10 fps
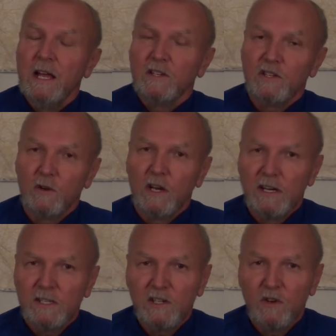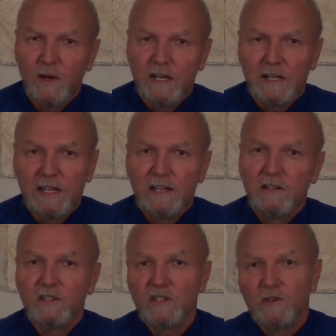So consequently,
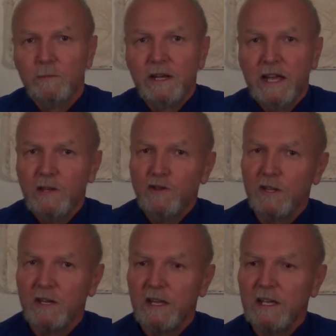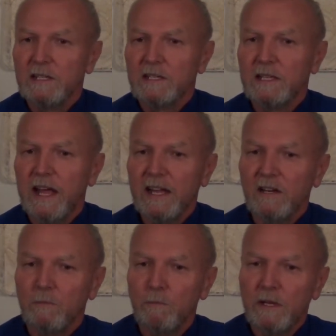discrimination is that
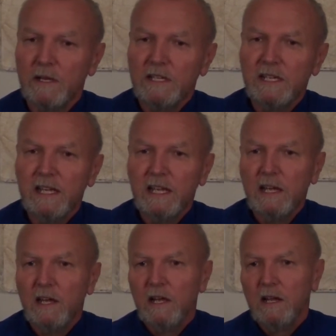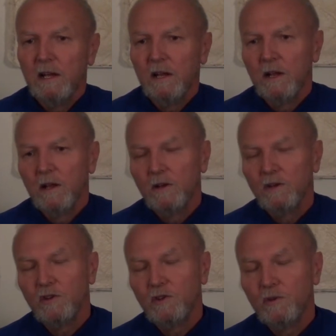ability
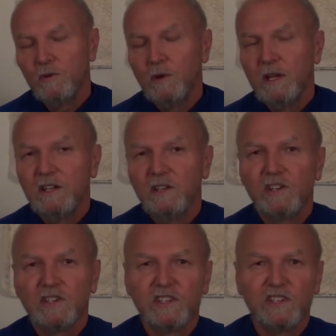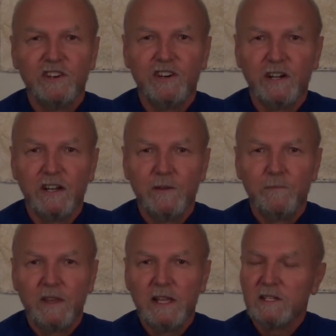to discern.
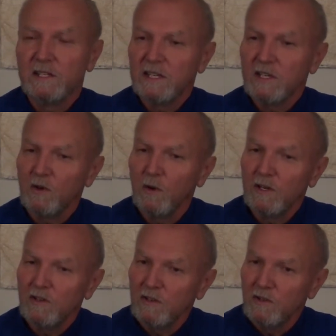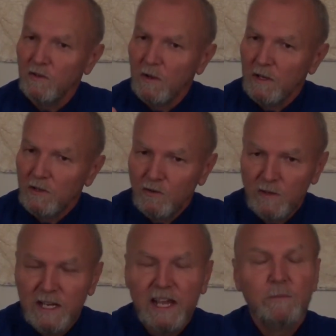Is this going to
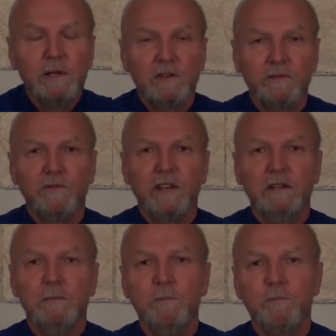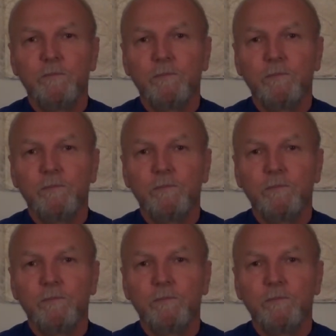take me to freedom?